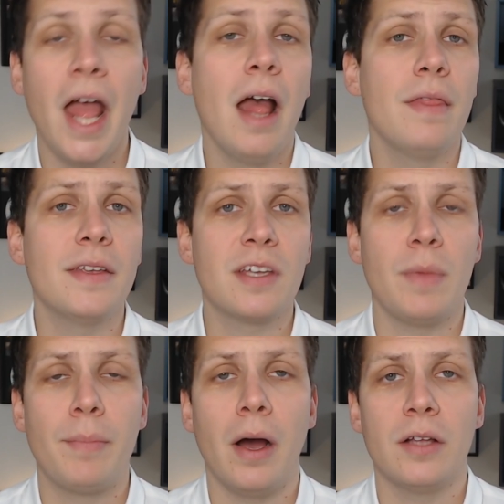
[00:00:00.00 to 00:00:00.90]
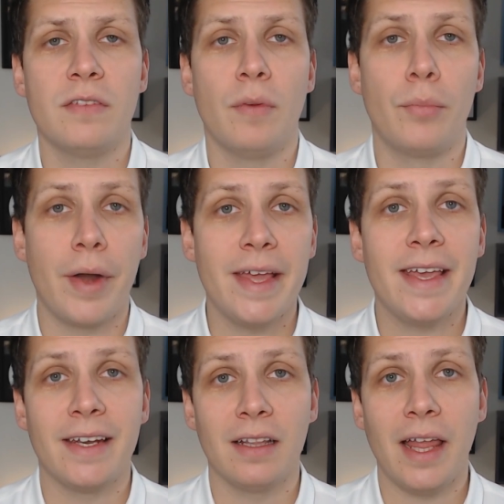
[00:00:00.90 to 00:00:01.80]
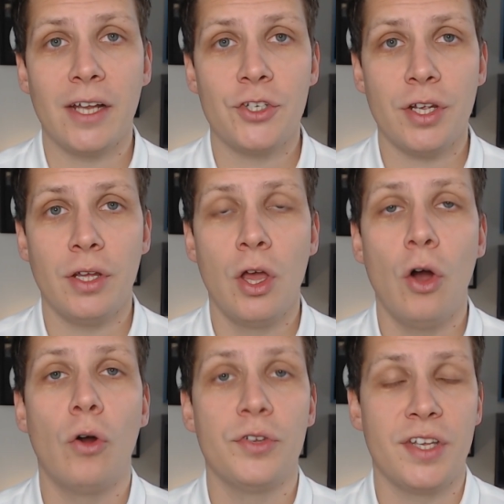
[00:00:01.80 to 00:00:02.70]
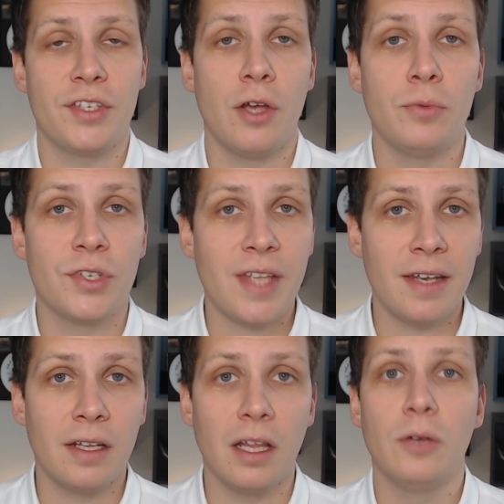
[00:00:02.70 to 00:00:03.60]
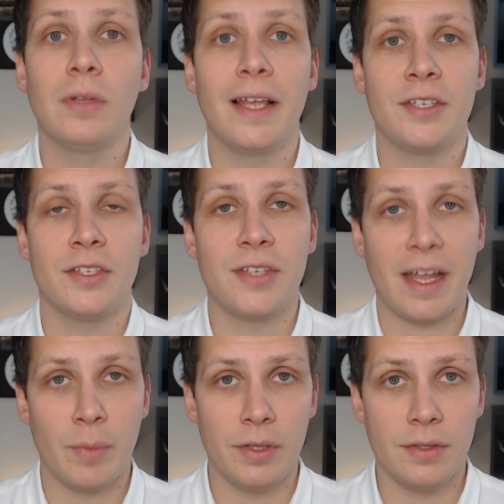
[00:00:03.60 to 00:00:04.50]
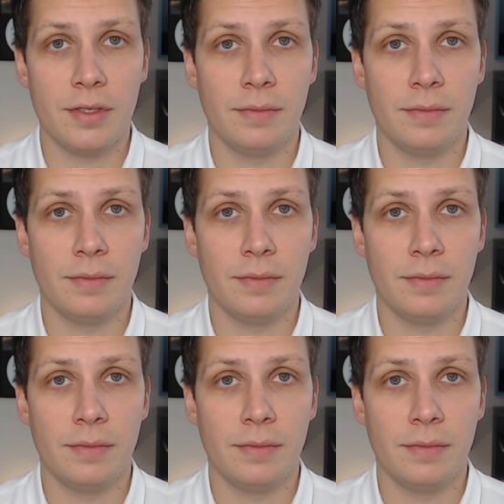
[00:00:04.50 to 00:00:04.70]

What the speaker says: This can be part of a break in a lecture or as its own standalone lesson segment.